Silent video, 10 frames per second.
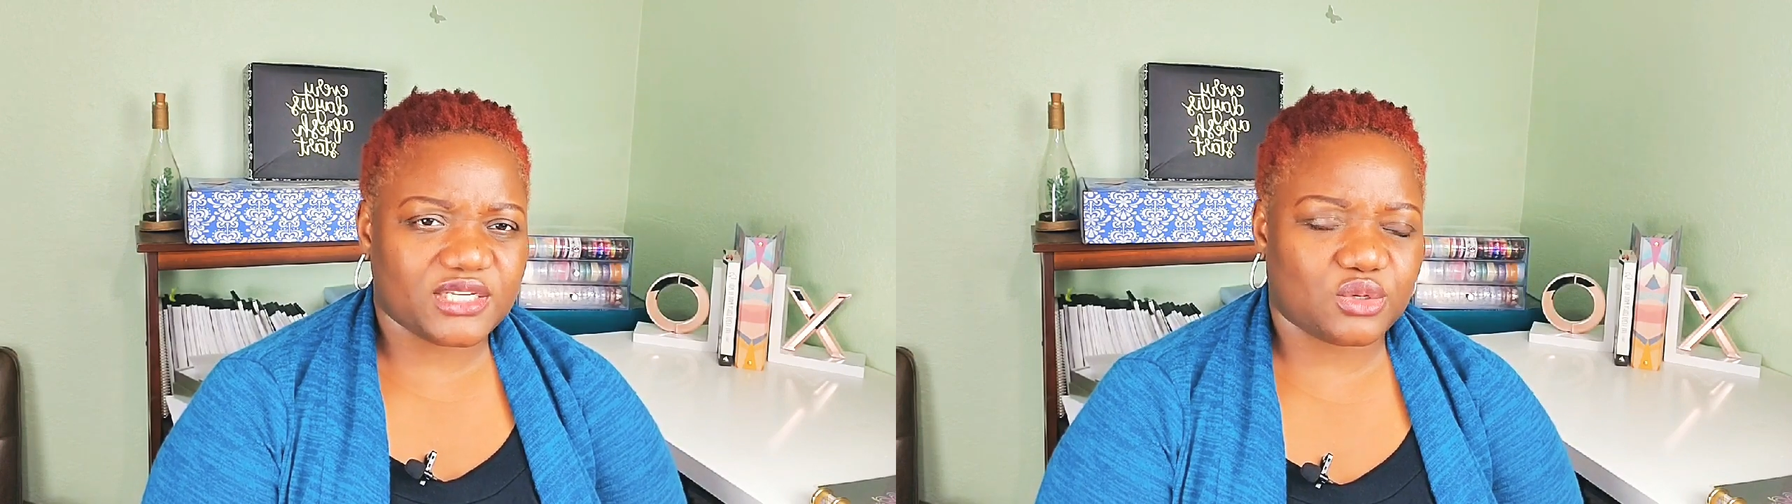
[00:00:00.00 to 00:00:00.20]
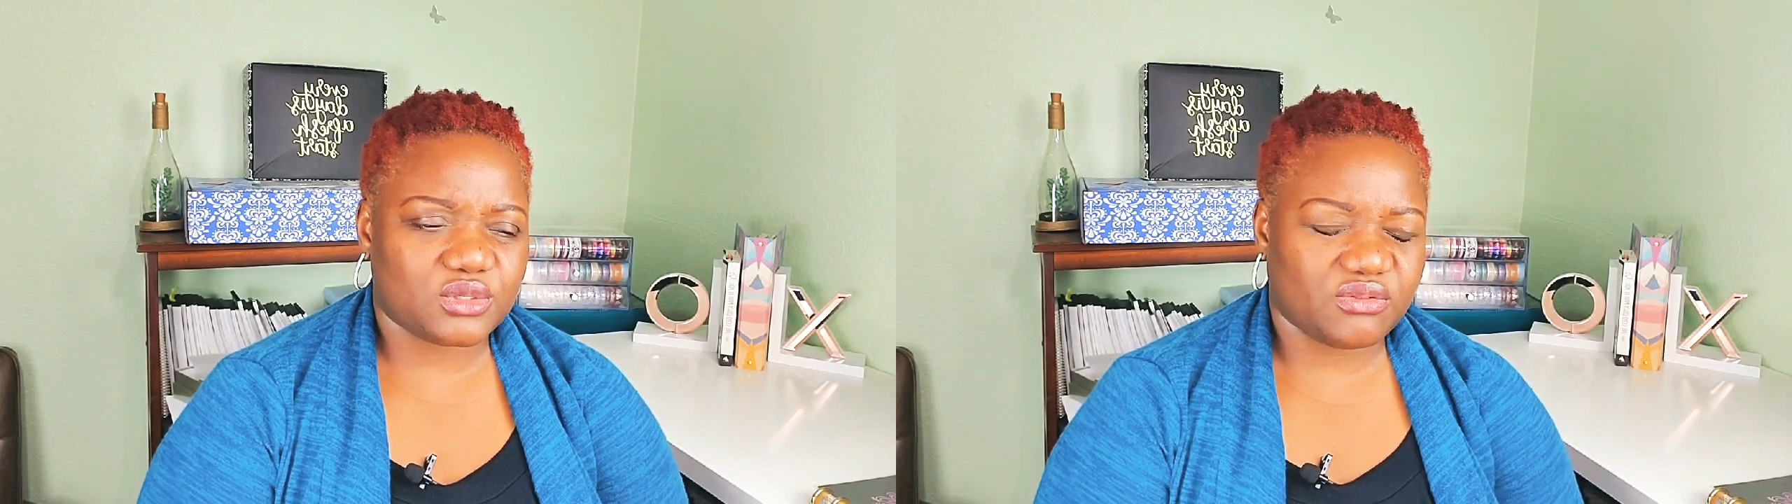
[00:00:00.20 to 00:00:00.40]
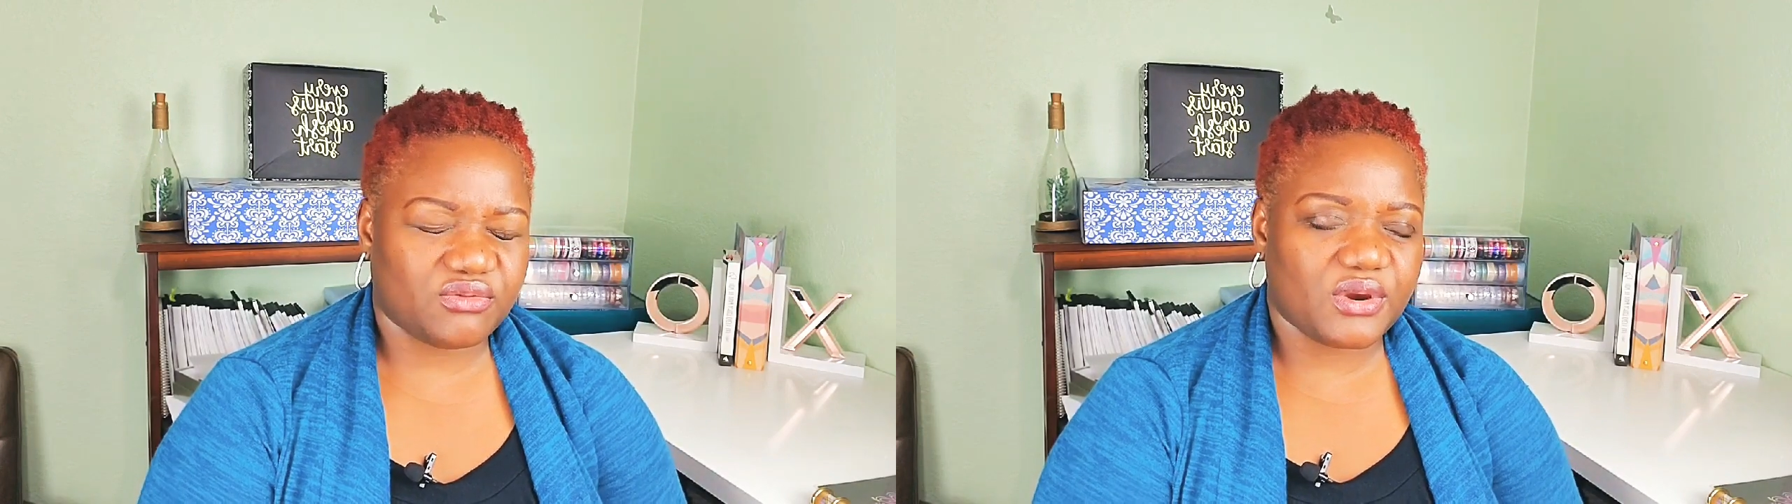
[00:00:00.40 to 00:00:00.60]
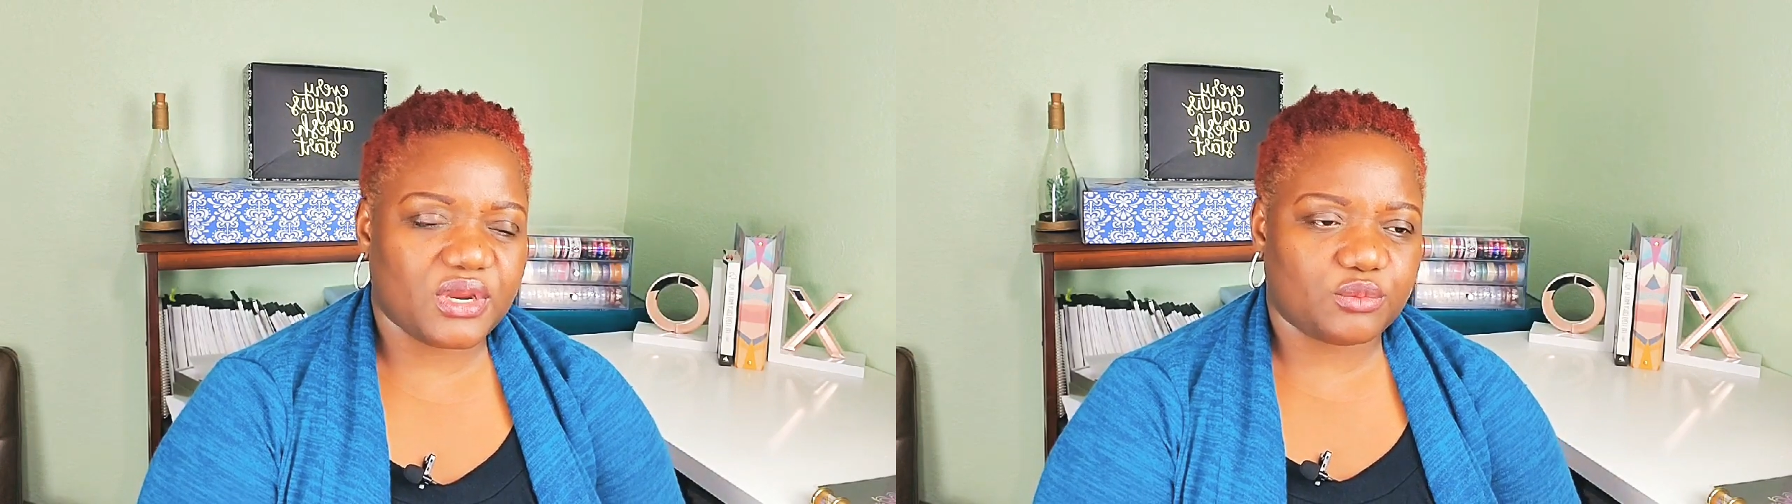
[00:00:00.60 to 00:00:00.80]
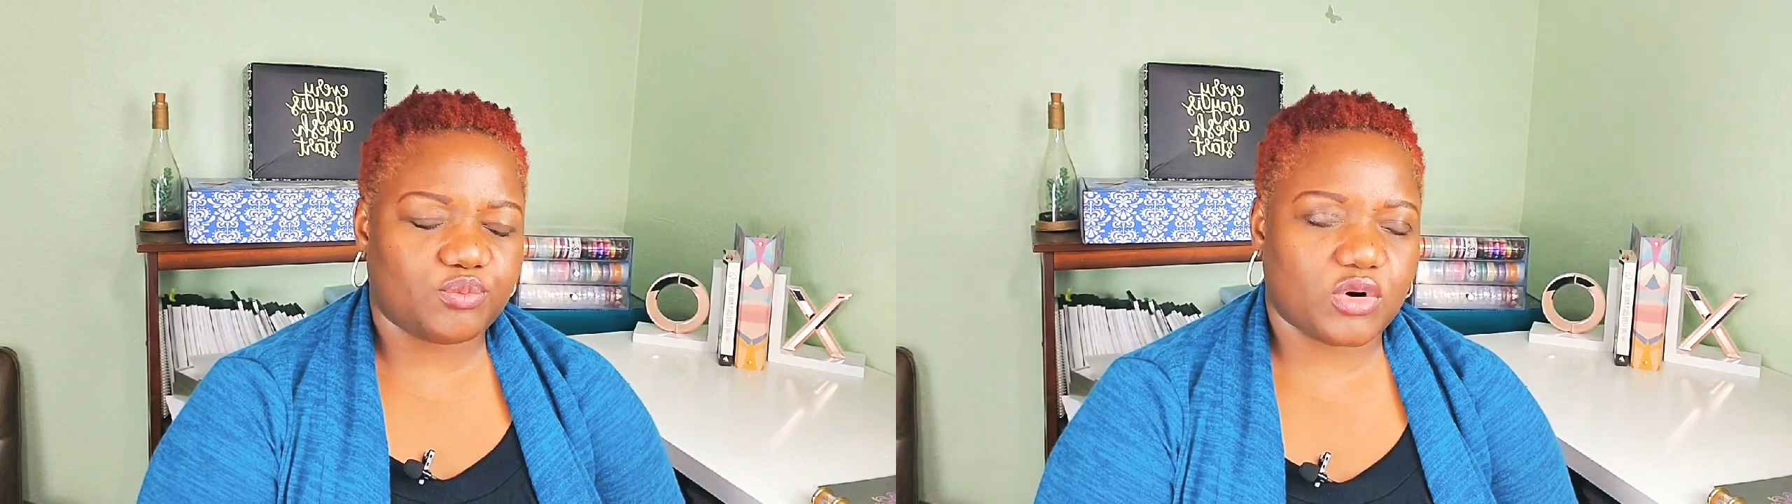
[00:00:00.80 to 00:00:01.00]
or is a very
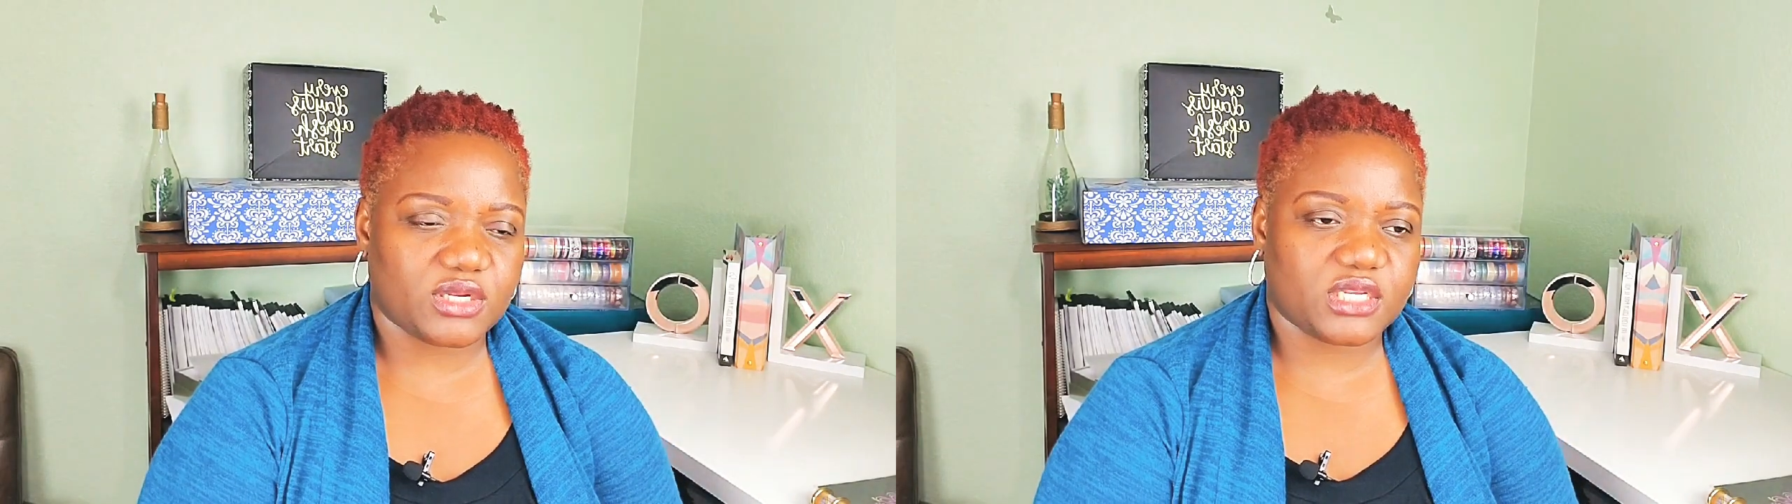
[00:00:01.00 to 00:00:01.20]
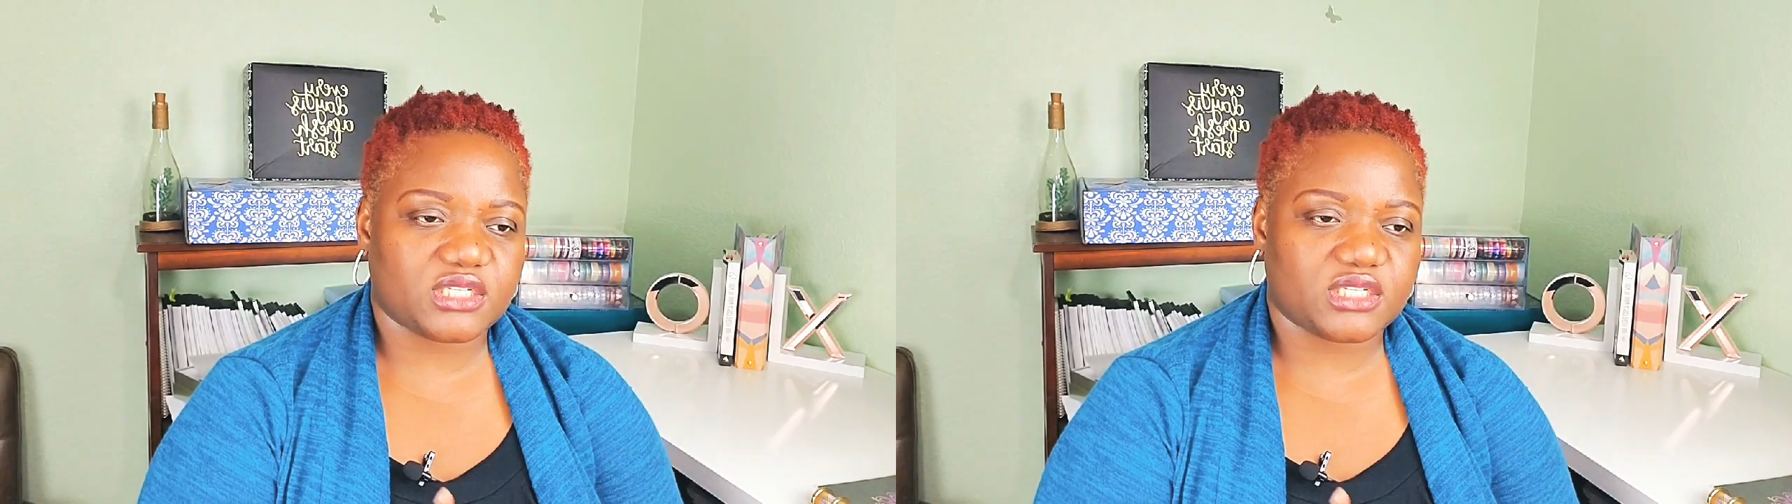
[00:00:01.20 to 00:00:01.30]
good process